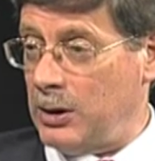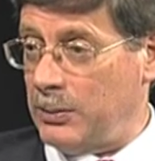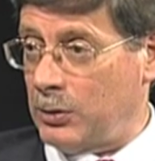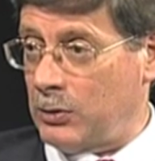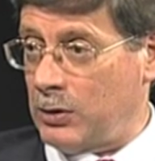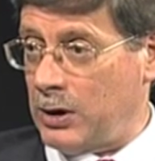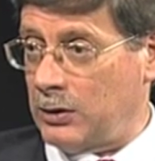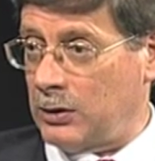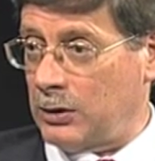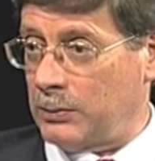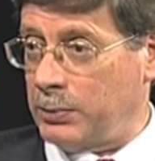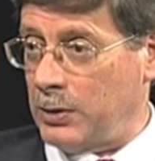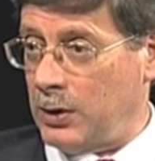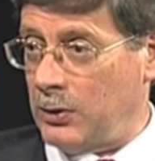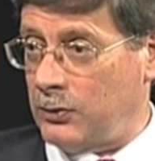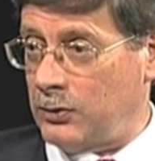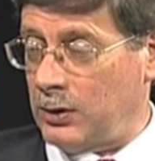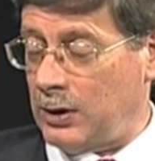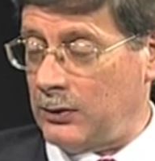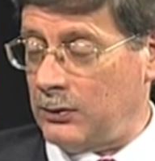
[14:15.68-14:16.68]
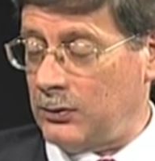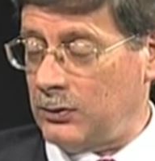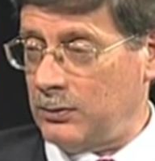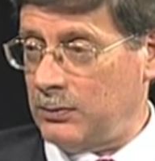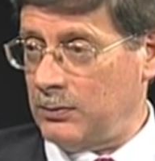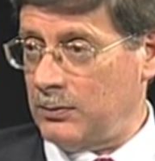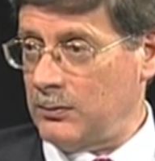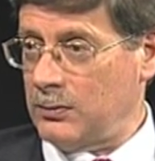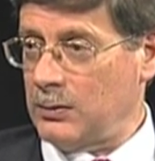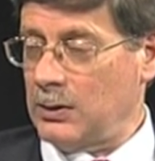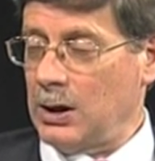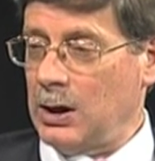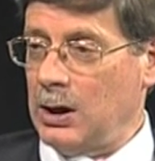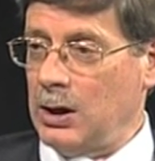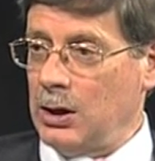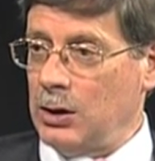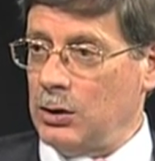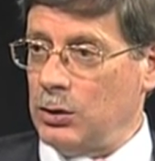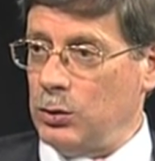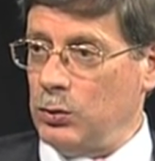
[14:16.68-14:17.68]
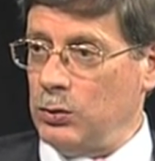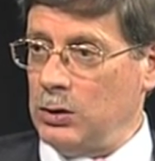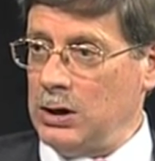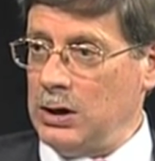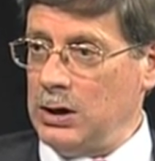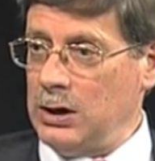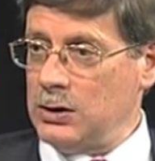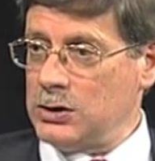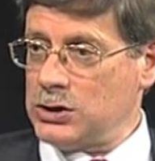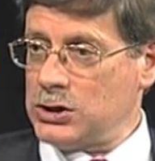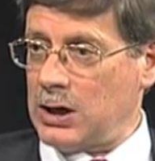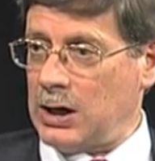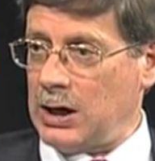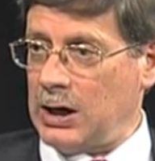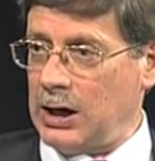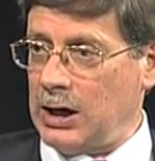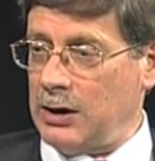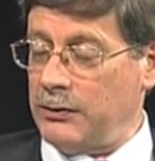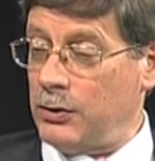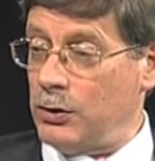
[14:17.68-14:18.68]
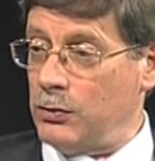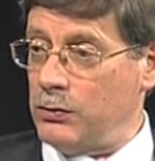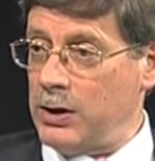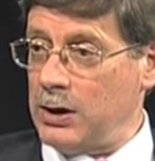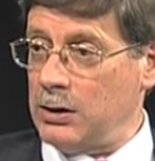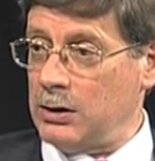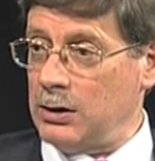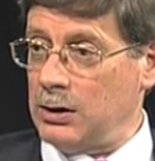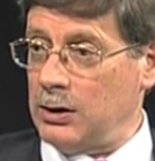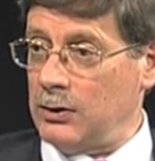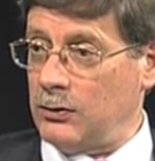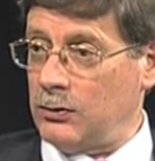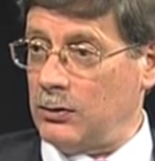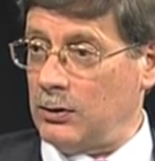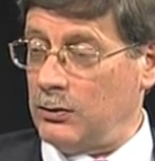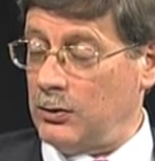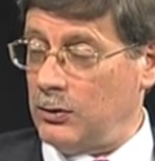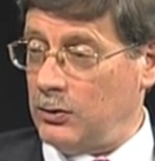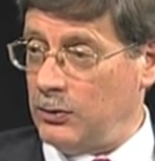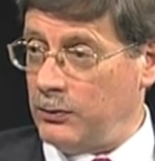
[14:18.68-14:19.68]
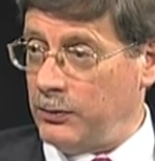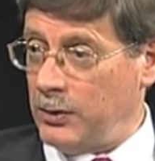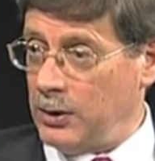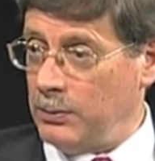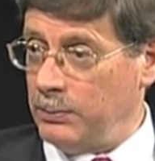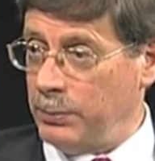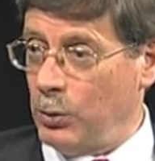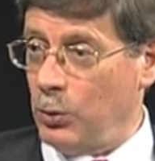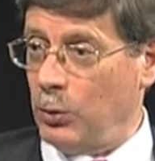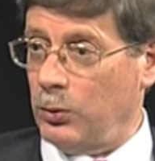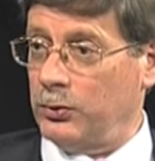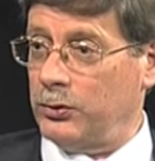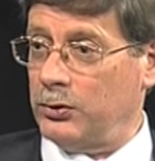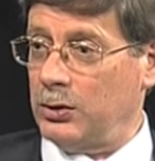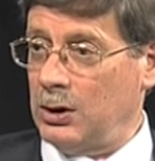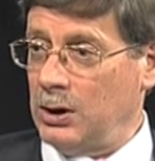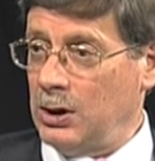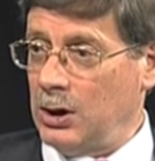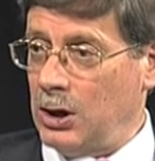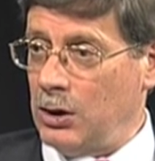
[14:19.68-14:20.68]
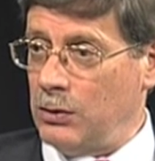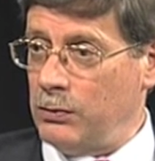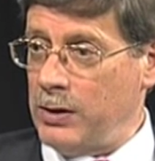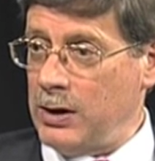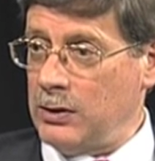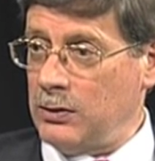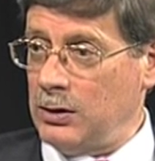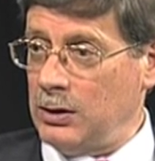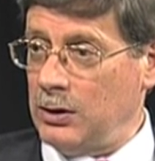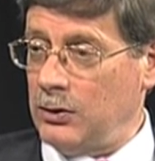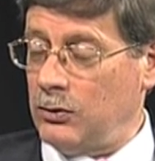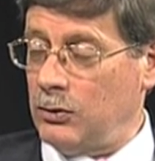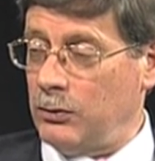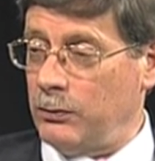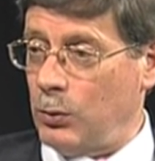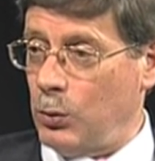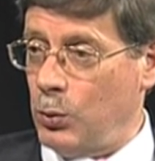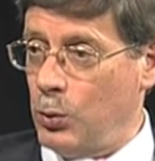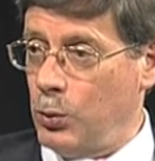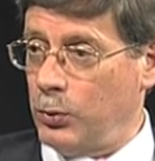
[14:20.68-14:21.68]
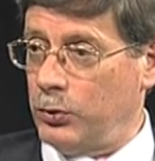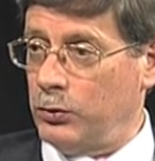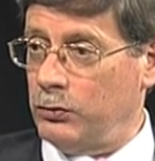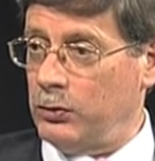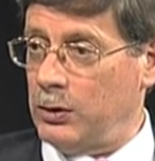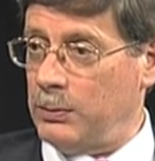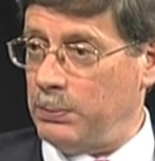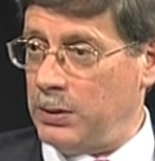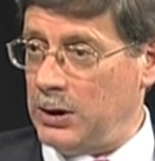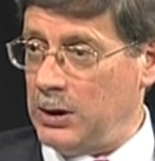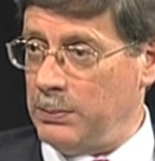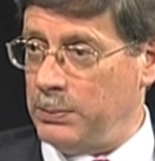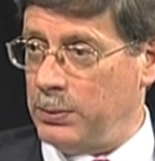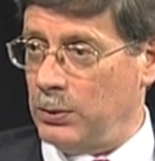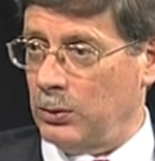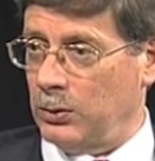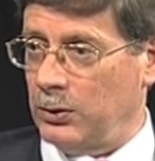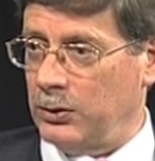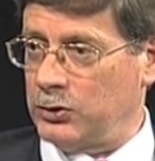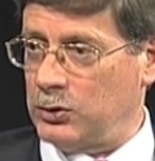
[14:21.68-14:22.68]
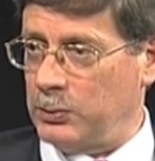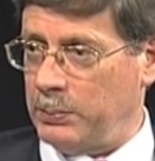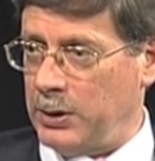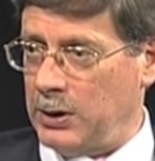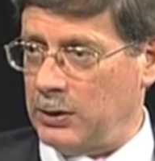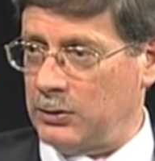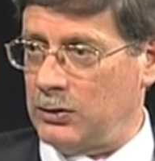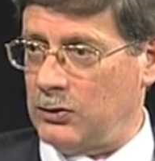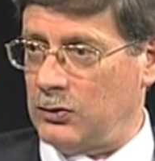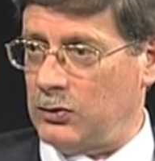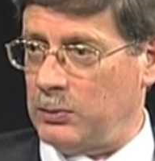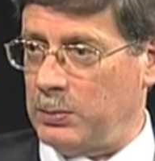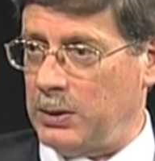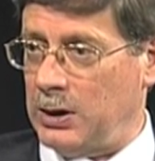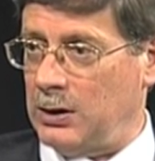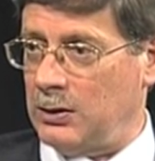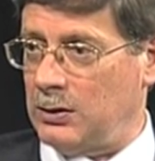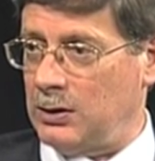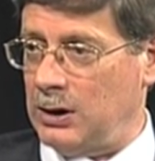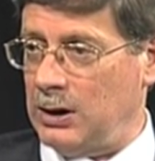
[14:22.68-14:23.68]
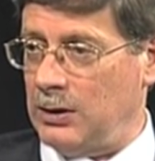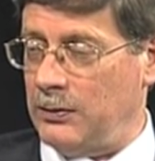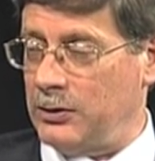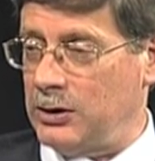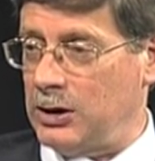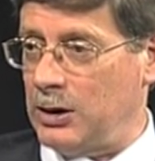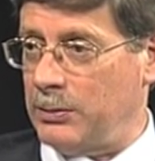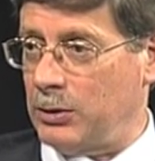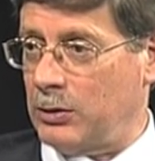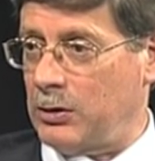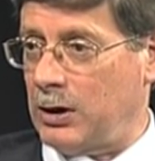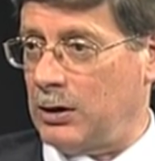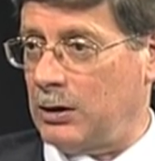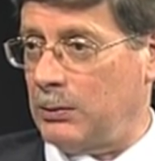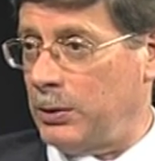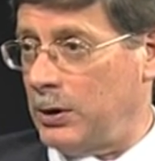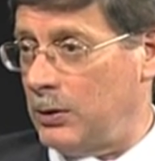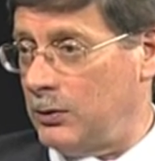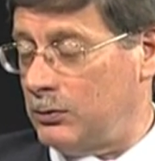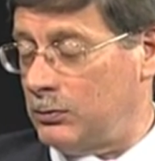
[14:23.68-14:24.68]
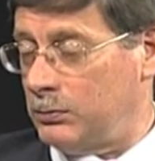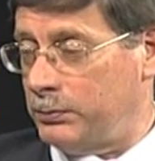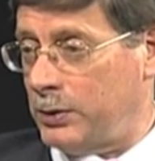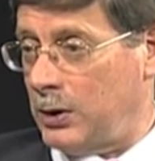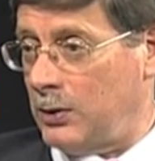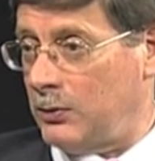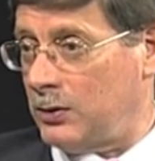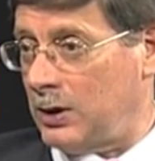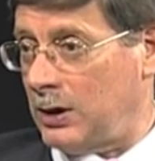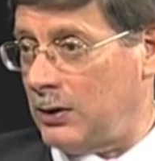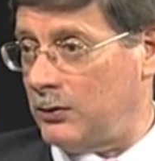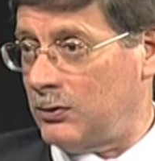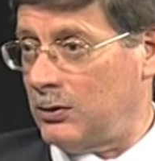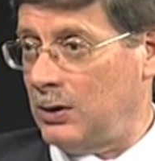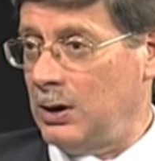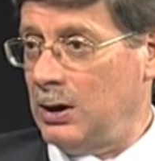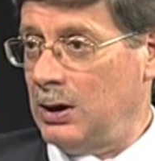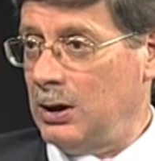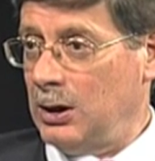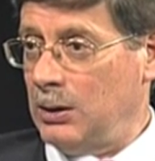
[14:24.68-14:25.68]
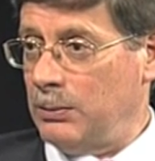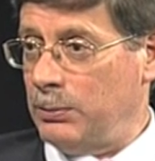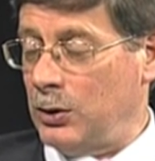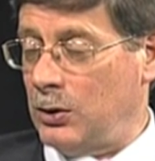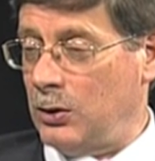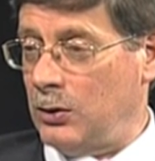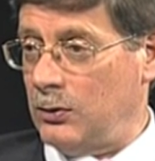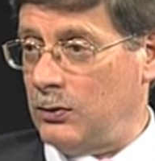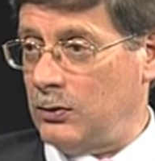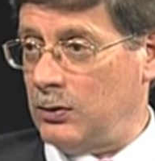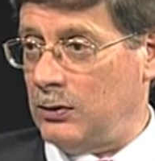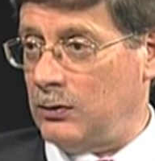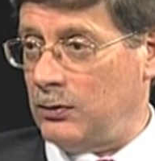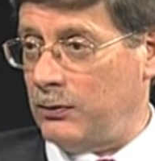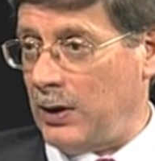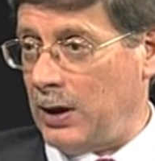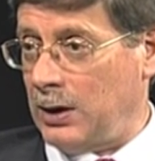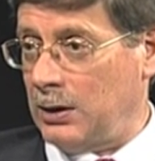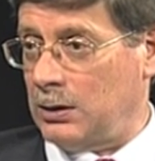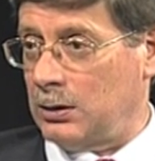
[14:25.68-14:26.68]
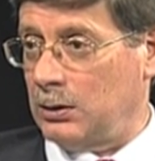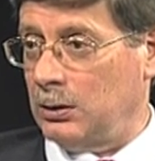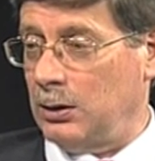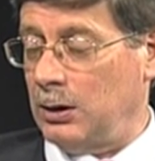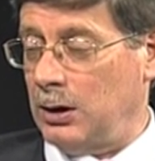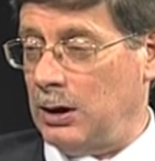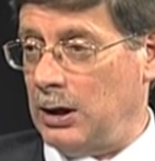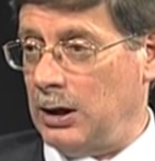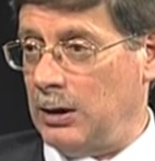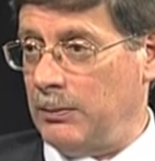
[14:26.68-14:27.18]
democratic process. You need to have a readiness, and this is very important, a readiness of ordinary people to participate in the democratic process, because it's vital